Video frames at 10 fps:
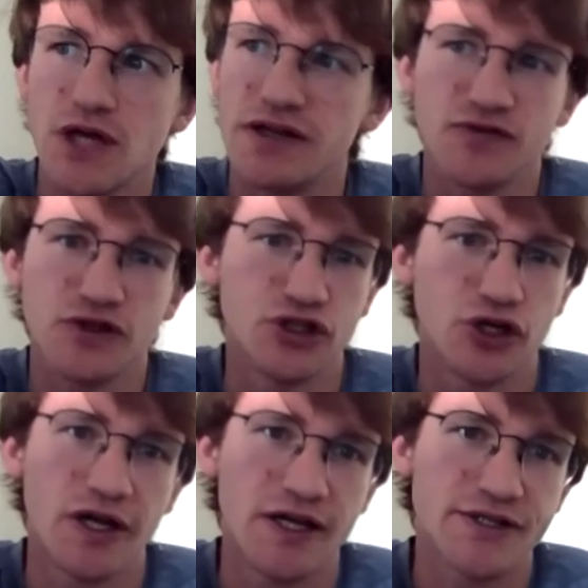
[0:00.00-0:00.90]
ton of different
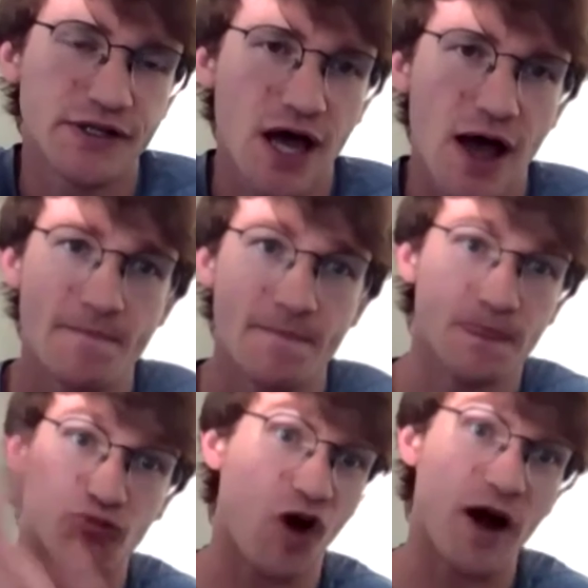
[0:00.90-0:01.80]
journalists.
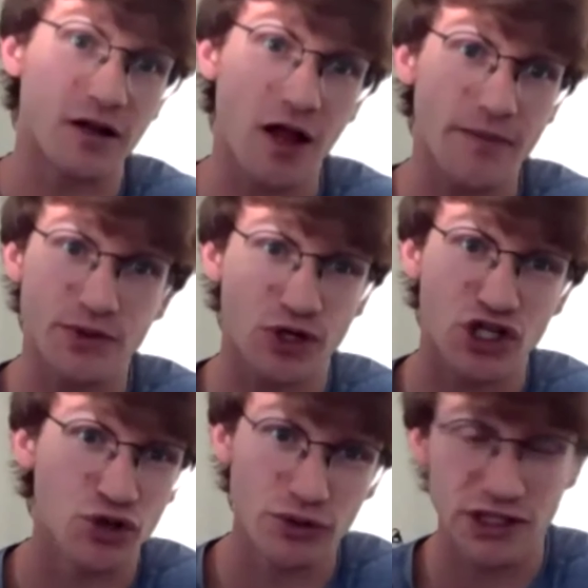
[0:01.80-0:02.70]
Um, run clubs were
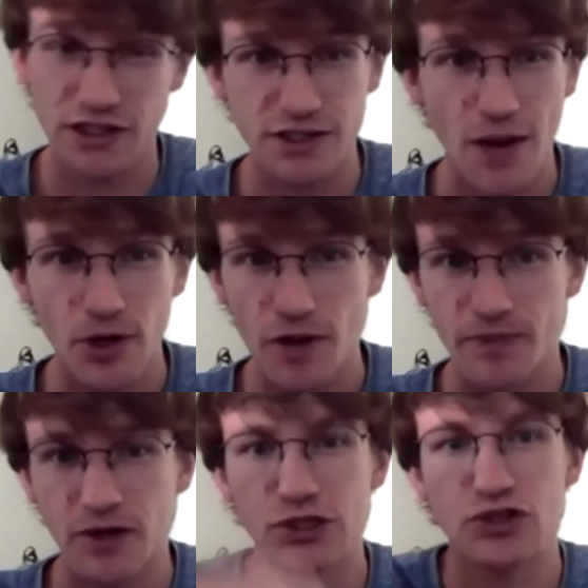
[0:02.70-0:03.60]
huge in the summer
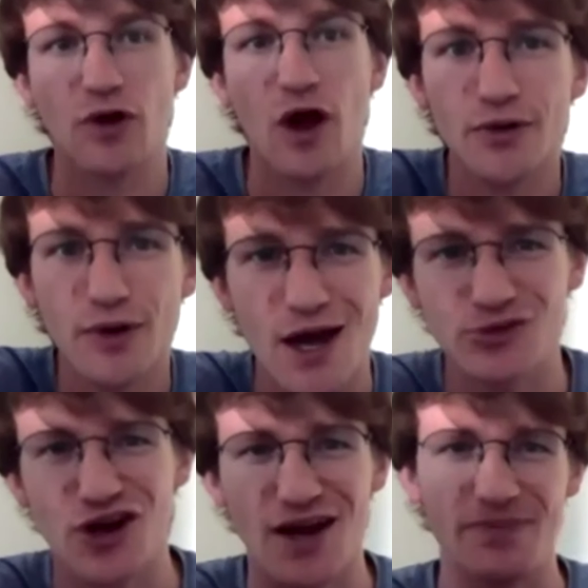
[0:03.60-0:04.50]
up here in Toronto, and
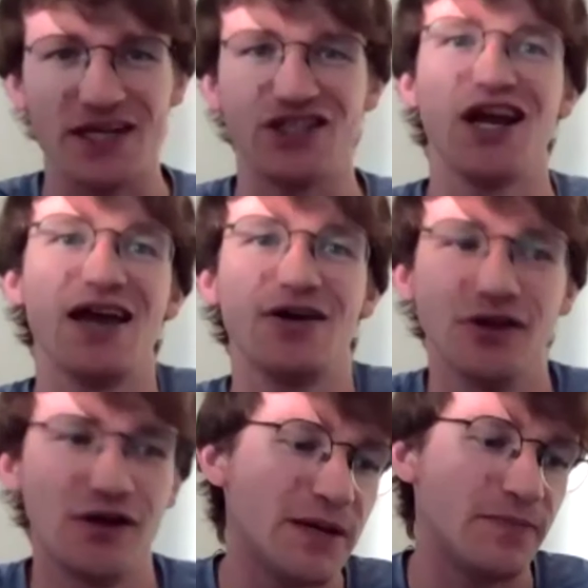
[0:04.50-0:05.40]
I'm trying to pitch an
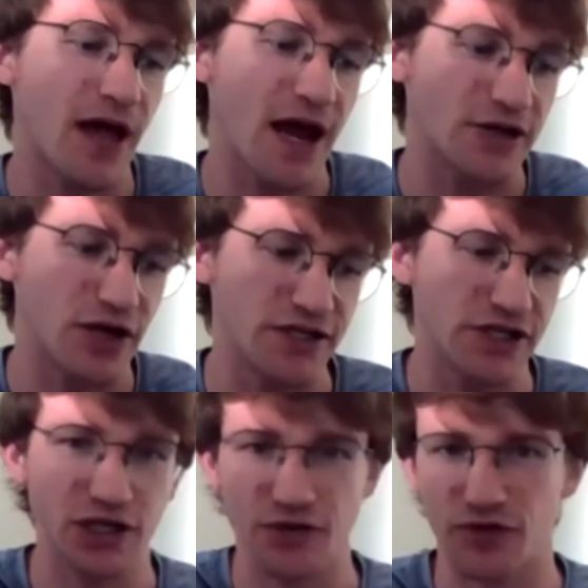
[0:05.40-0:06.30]
angle of people kind of
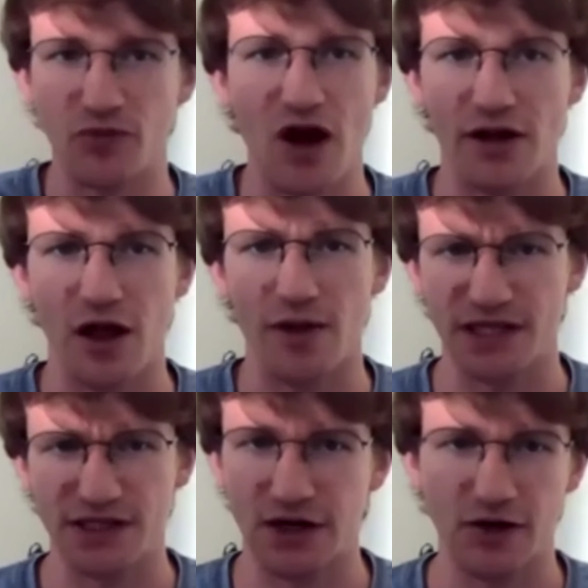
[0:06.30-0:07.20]
transitioning from run
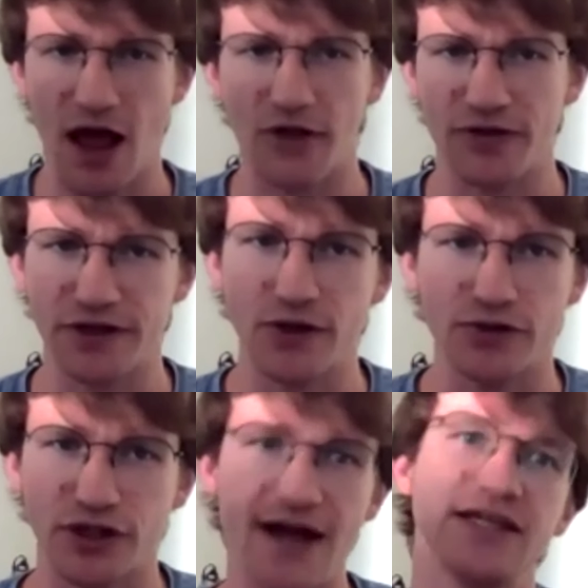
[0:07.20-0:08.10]
clubs as their healthy
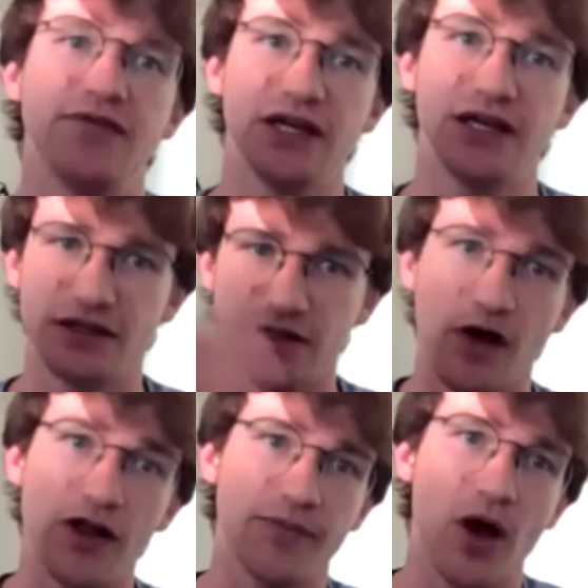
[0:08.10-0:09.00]
social activity into
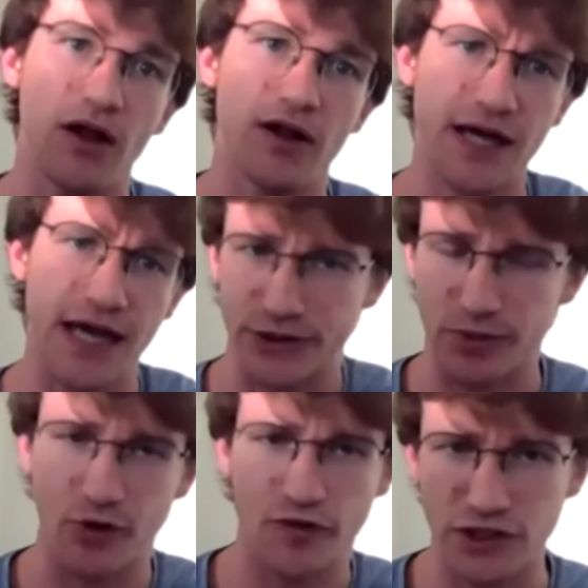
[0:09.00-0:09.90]
volleyball as
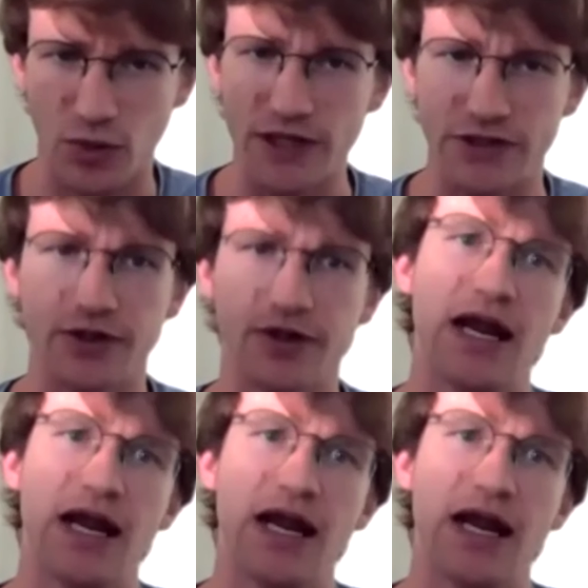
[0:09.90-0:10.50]
we move into winter and